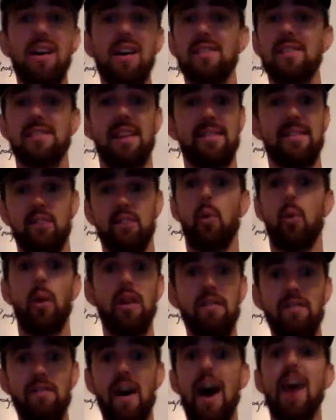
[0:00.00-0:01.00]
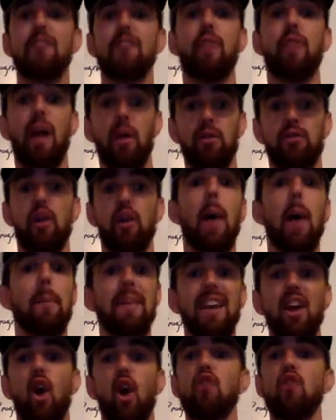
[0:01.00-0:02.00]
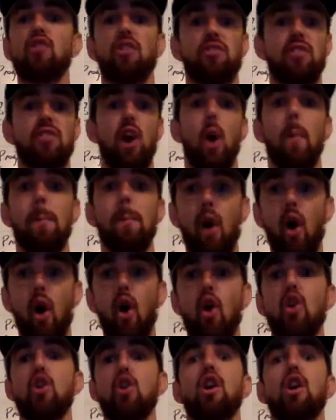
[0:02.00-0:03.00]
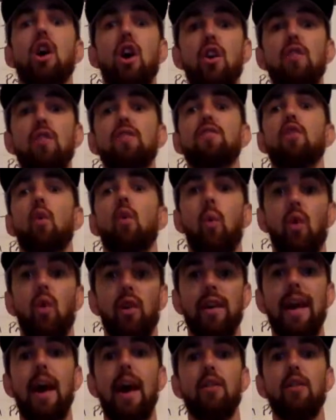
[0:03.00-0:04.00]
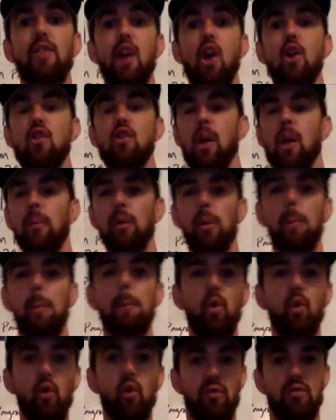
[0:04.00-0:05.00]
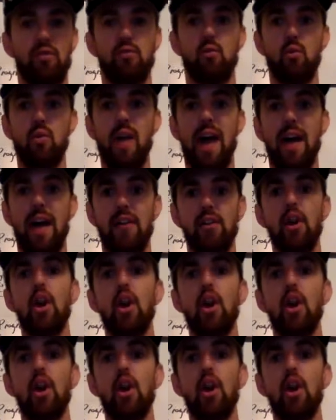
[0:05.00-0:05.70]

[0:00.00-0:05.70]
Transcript: sets of 25 without stopping are just now part of the workout there, and you're able to move through that